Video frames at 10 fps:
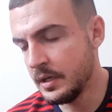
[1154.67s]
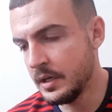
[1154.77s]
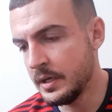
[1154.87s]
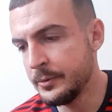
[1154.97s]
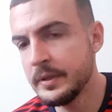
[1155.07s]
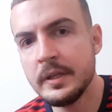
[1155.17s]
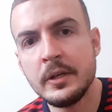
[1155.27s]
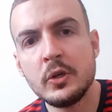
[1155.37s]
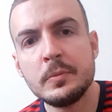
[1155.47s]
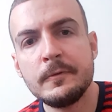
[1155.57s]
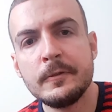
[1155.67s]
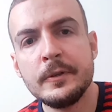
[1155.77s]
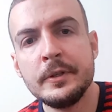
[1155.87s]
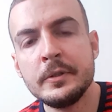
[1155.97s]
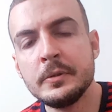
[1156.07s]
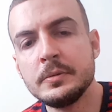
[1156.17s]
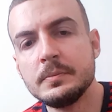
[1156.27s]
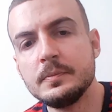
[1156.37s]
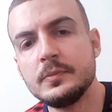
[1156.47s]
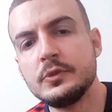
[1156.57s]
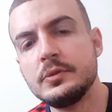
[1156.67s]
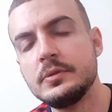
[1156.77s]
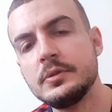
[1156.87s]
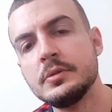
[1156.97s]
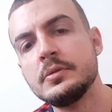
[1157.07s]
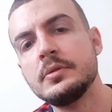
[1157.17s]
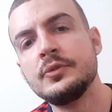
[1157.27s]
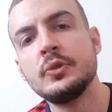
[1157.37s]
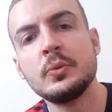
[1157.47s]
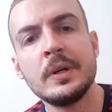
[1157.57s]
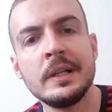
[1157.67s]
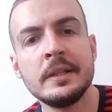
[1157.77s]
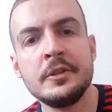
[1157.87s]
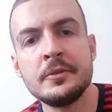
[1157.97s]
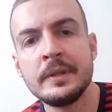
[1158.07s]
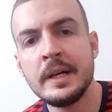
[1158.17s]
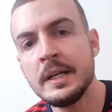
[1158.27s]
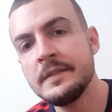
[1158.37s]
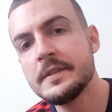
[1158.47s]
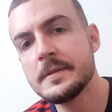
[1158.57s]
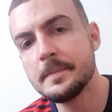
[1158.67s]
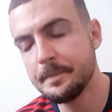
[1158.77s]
I really hope for you to do well in your lives